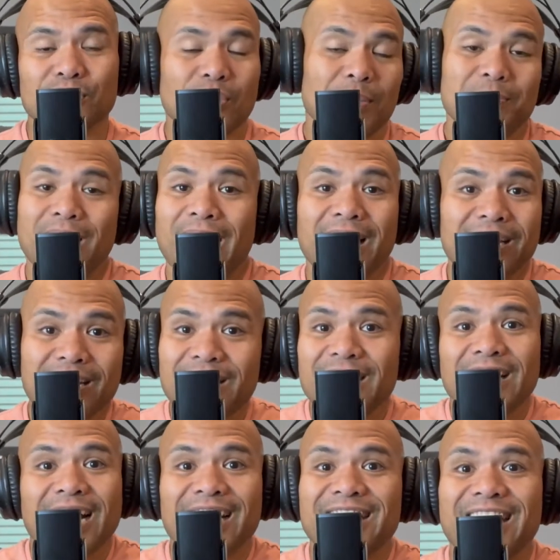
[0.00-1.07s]
So I'm not,
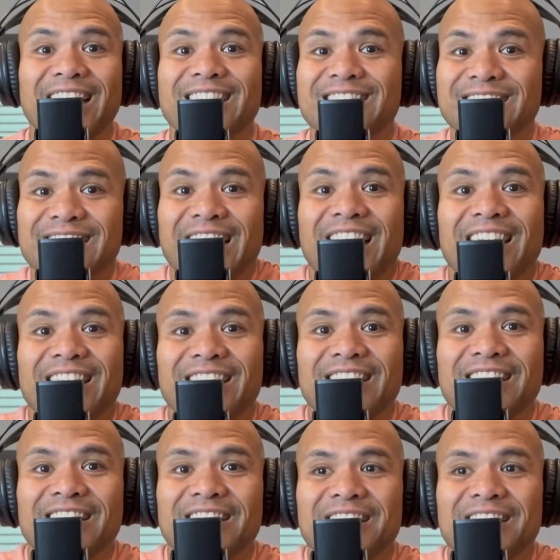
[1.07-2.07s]
I can't say